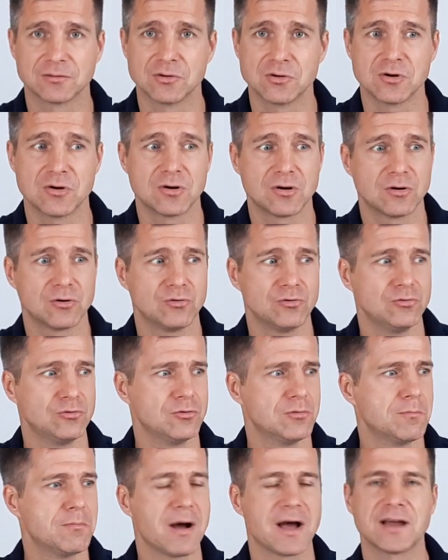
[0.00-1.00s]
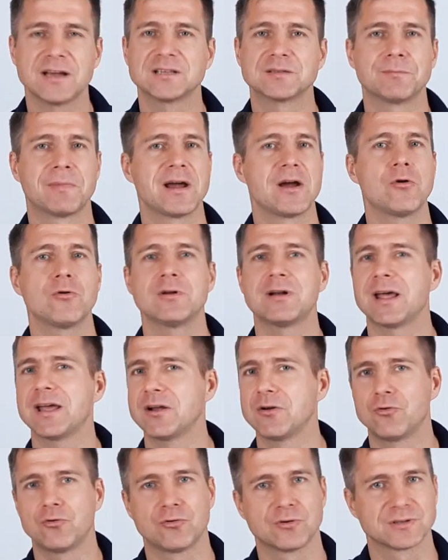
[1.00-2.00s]
no, who buys my
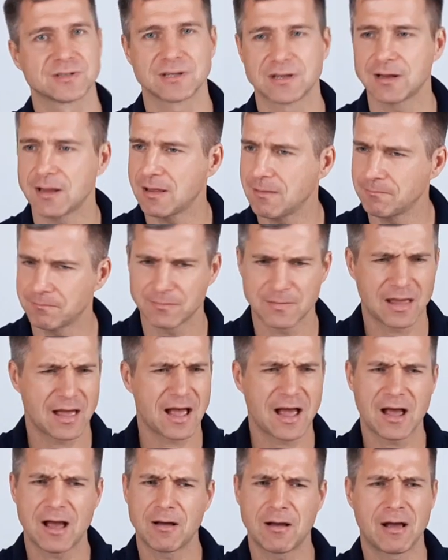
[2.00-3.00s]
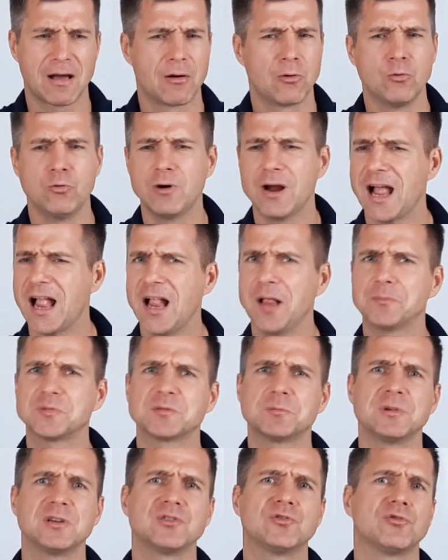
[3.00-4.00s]
online courses, uh, who
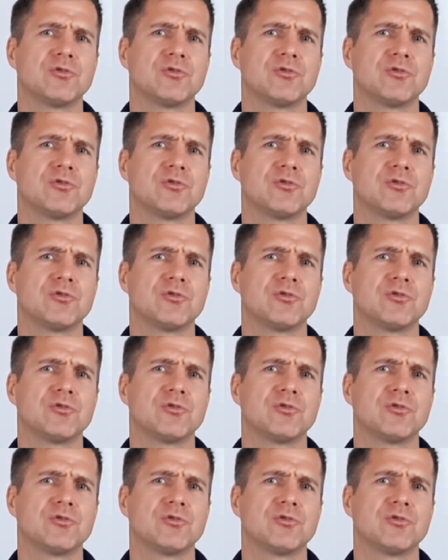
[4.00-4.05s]
helps me to